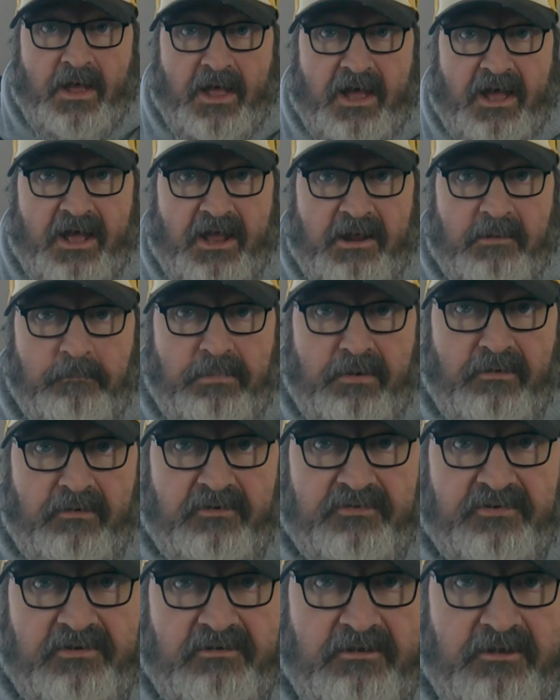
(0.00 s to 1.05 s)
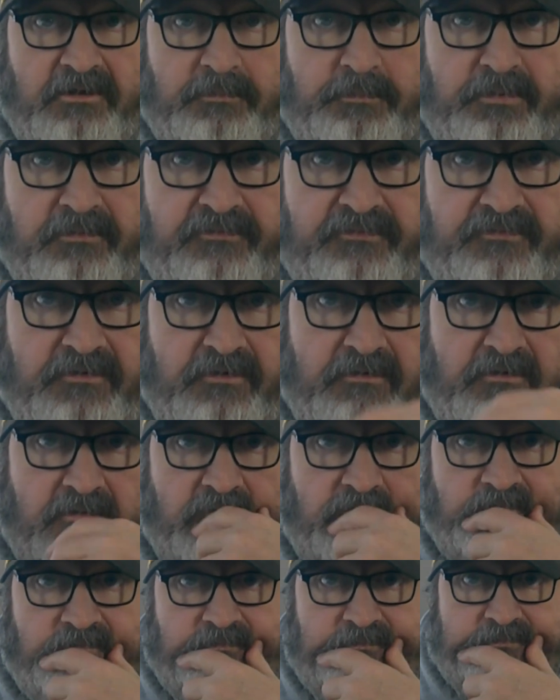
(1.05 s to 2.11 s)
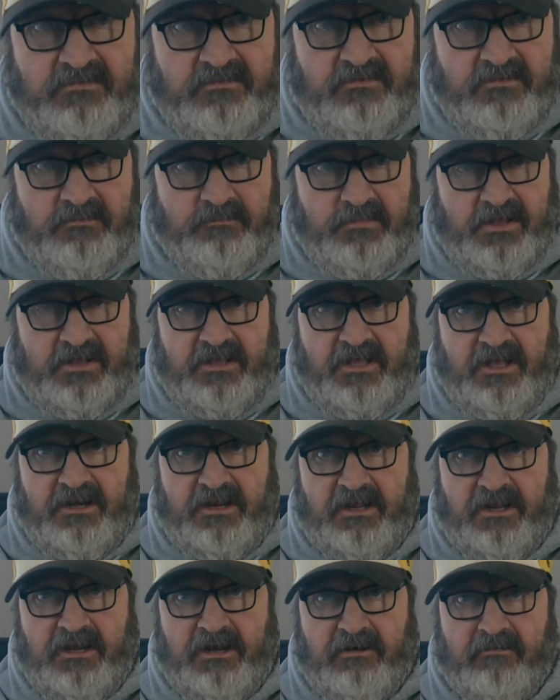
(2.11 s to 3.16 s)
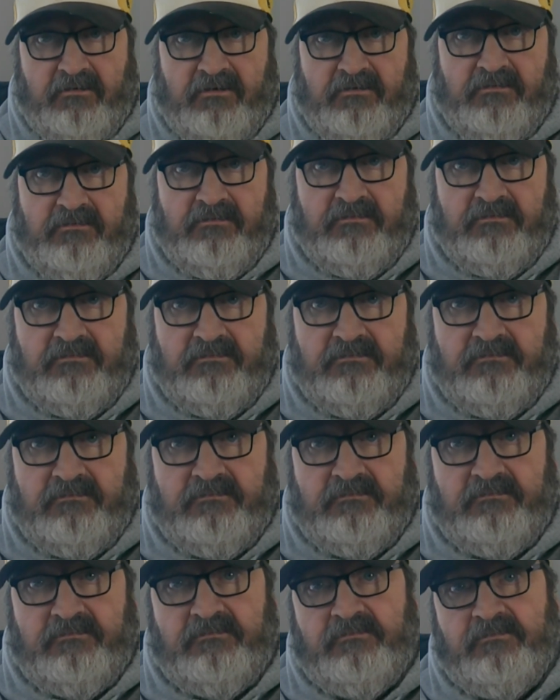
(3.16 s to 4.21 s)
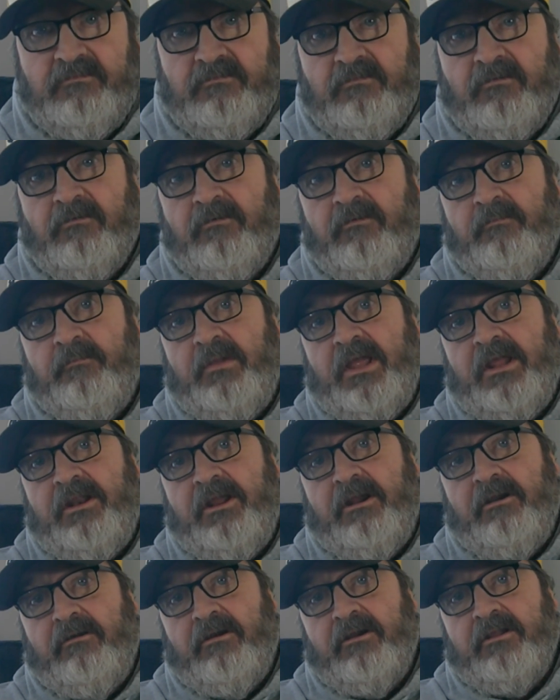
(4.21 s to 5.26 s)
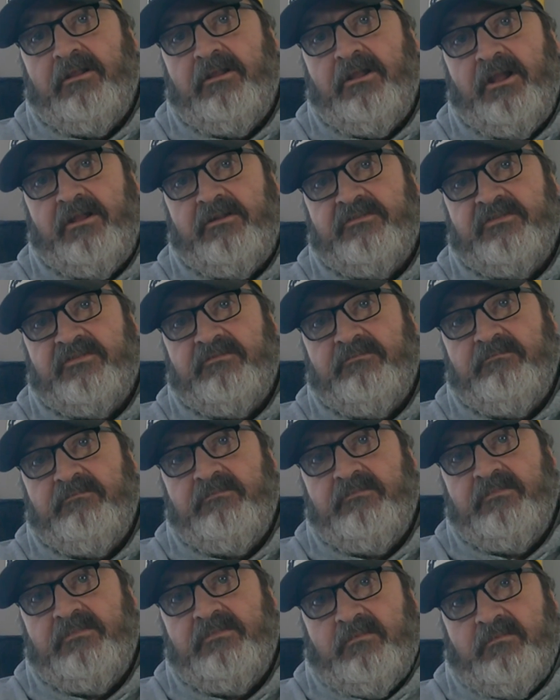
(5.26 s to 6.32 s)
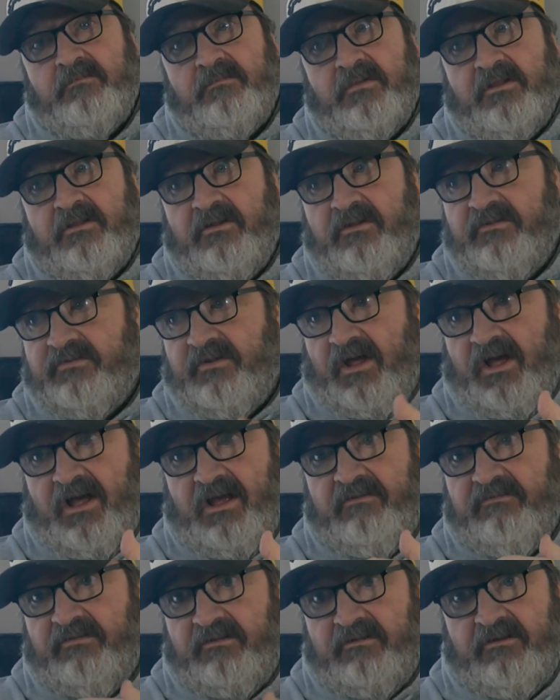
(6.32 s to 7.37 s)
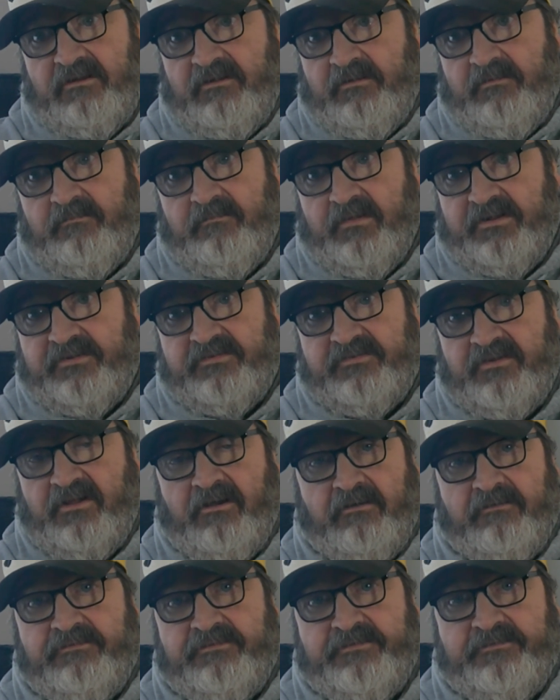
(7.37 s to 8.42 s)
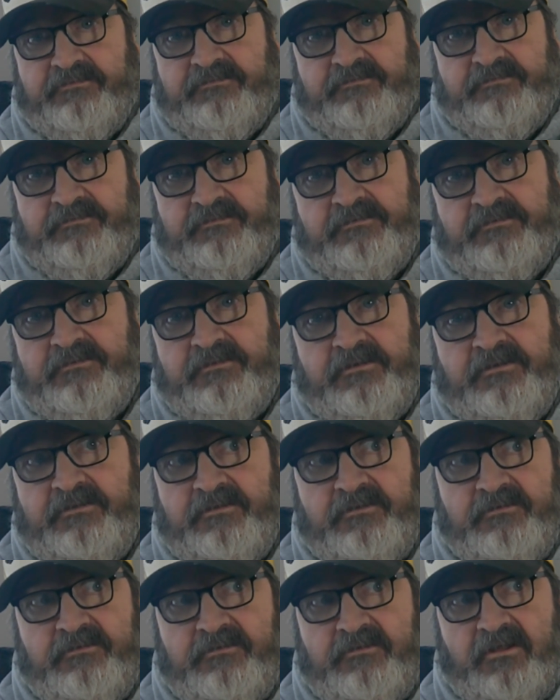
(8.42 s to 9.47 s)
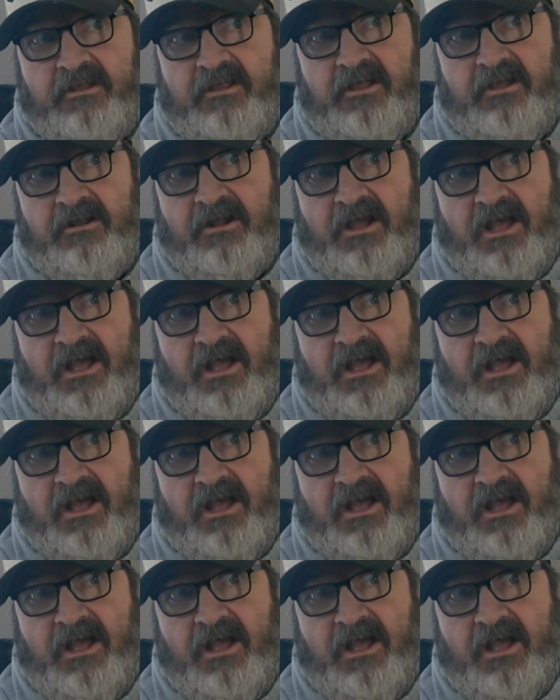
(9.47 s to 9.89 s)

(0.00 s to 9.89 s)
I personally prefer the beginning era or mid-era kits because I've only myself, the kit